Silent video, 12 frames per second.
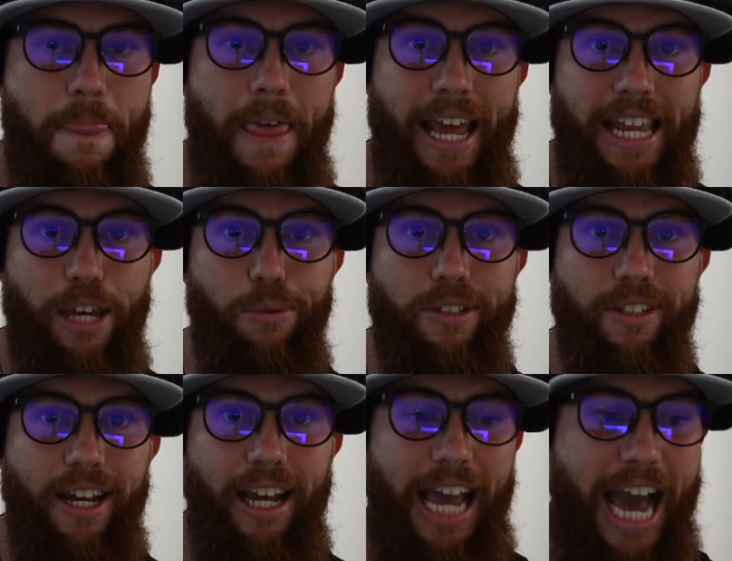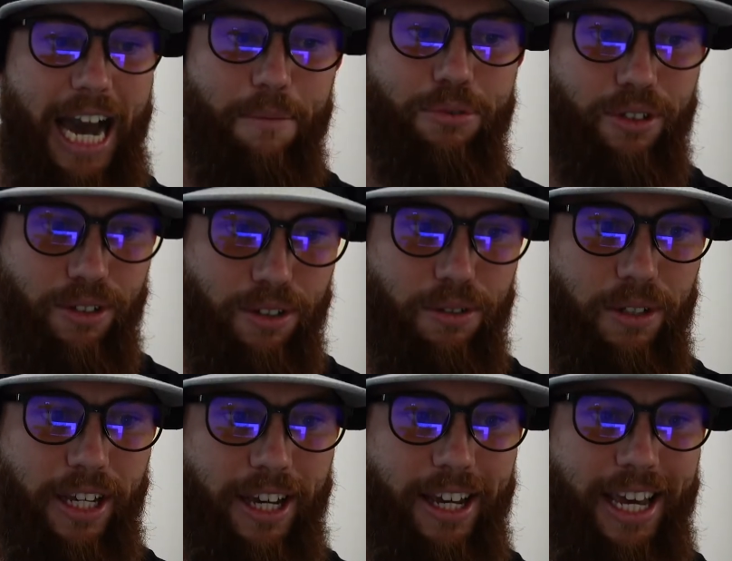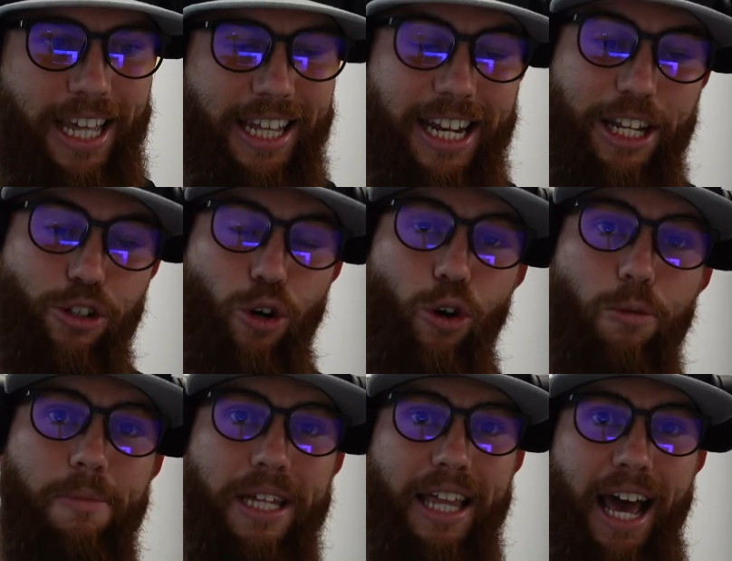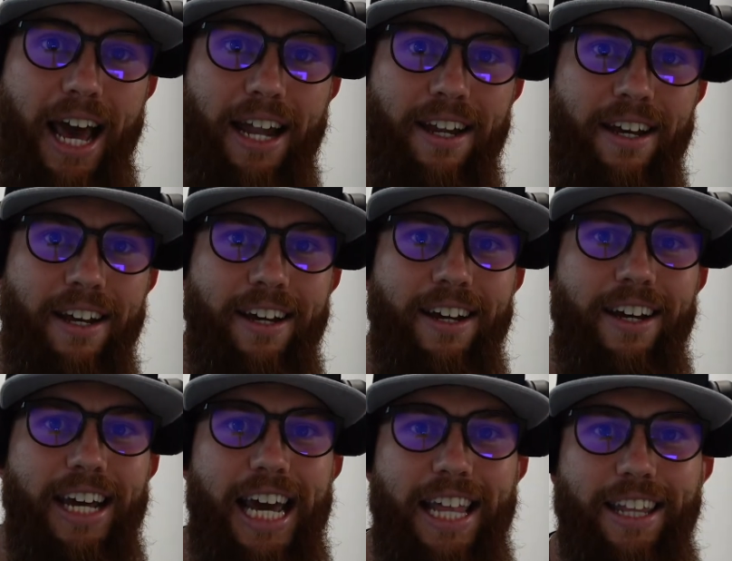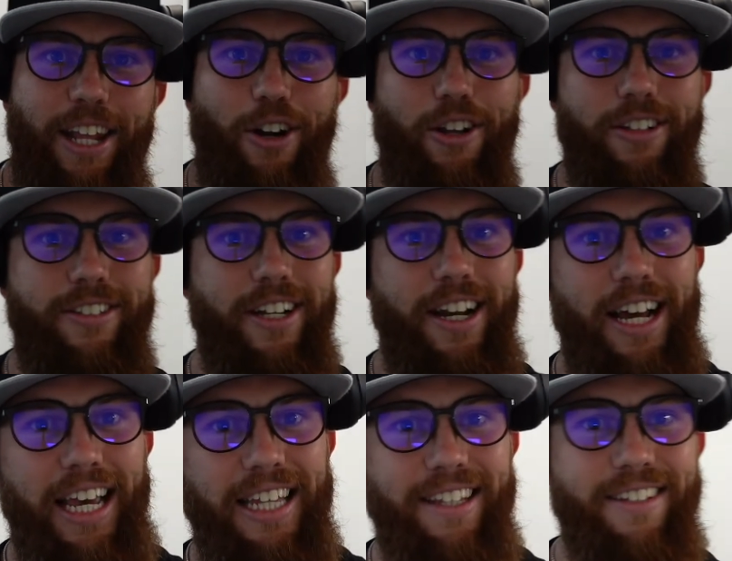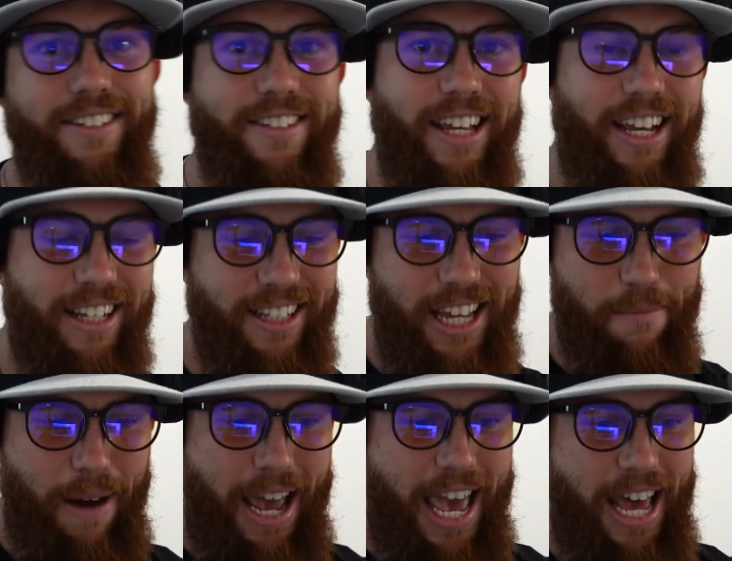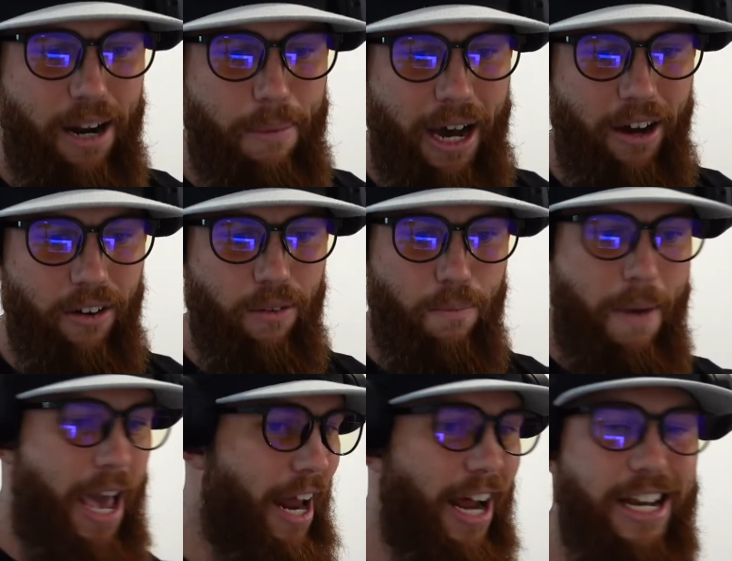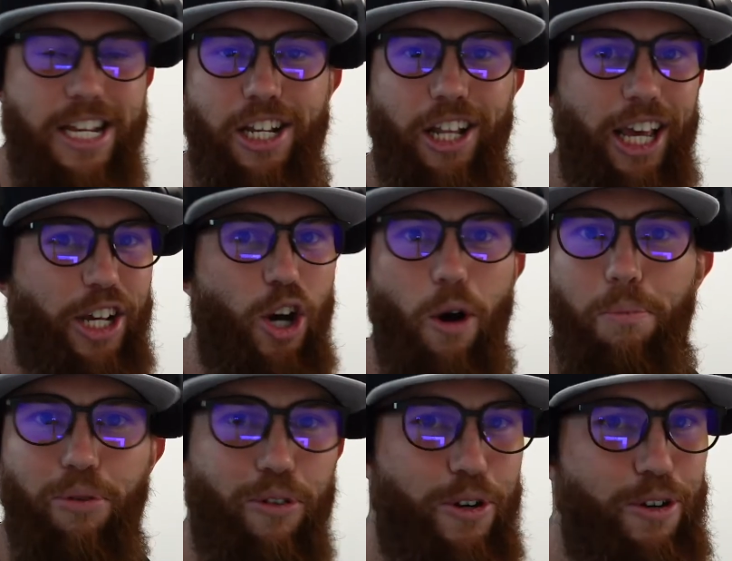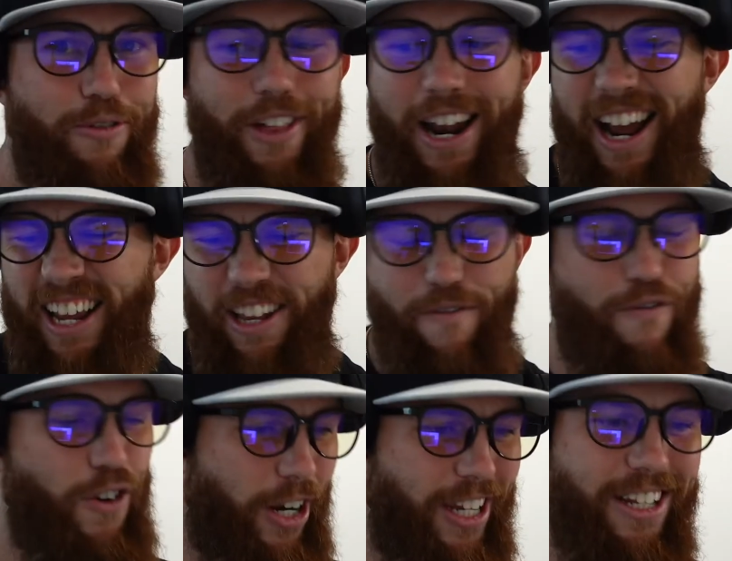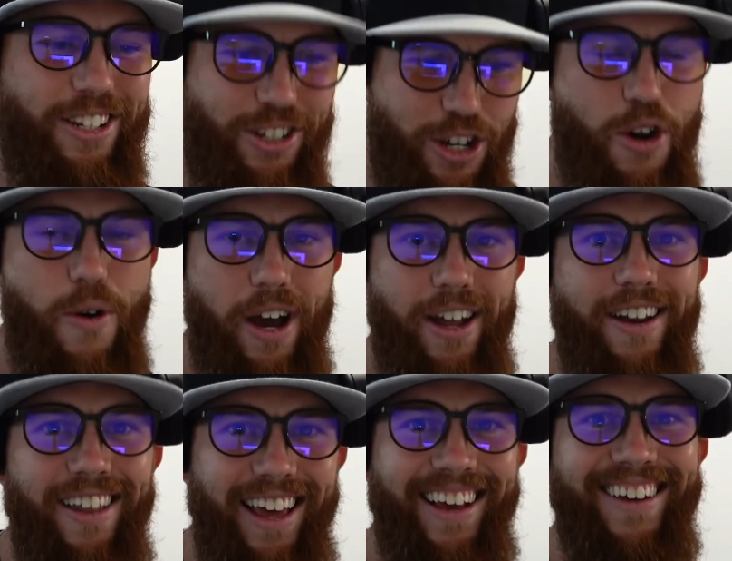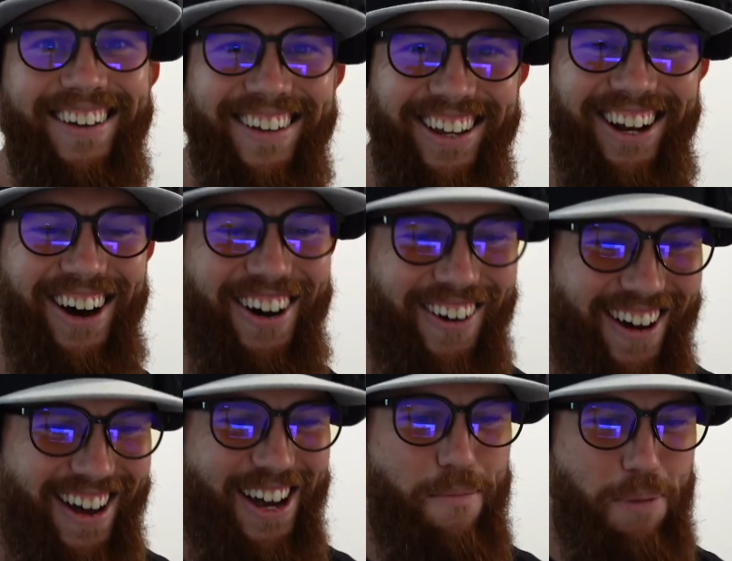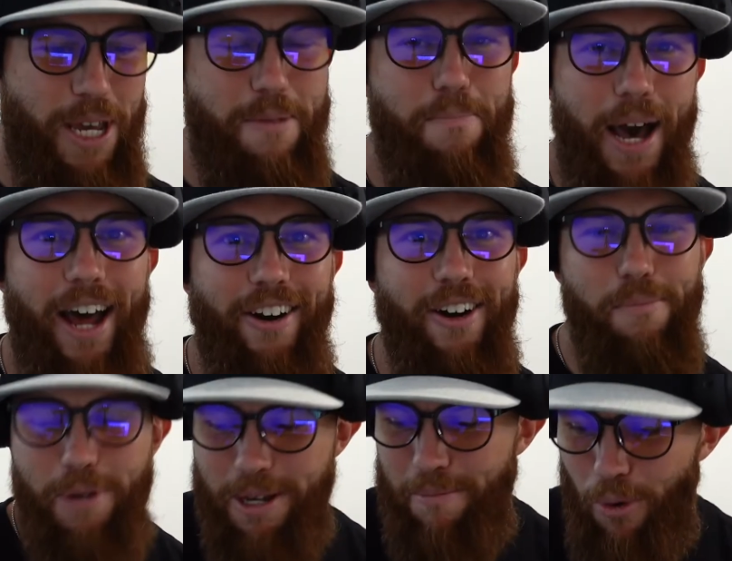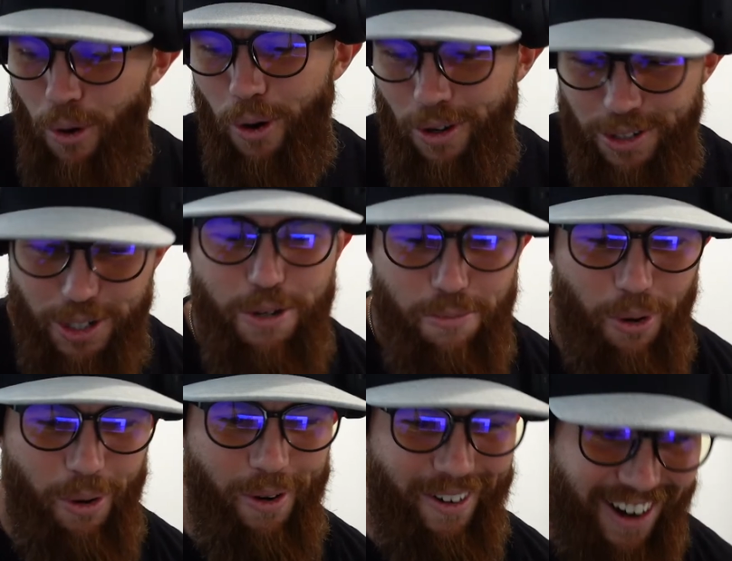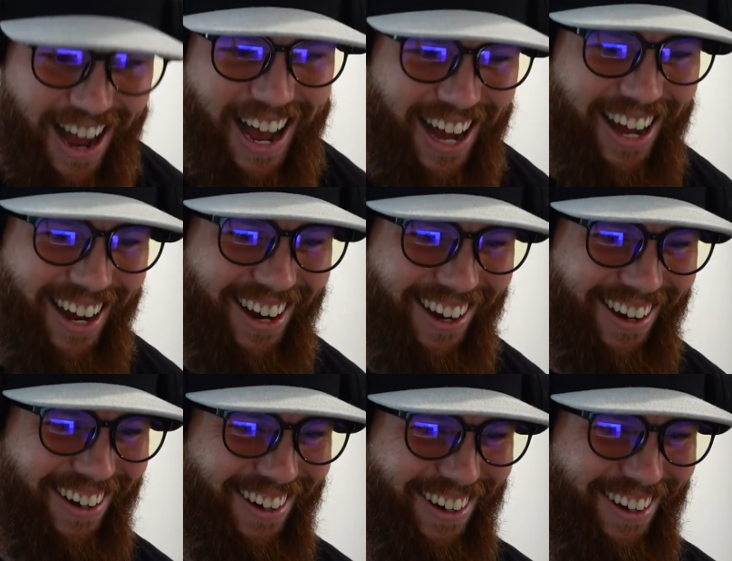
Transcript: And he was like, "Absolutely." And then he told me that and then all of a sudden I get this thing in my head about, man, I need to like go prove that I can freaking do it. Like, you know, be better, be more, do more. Ah.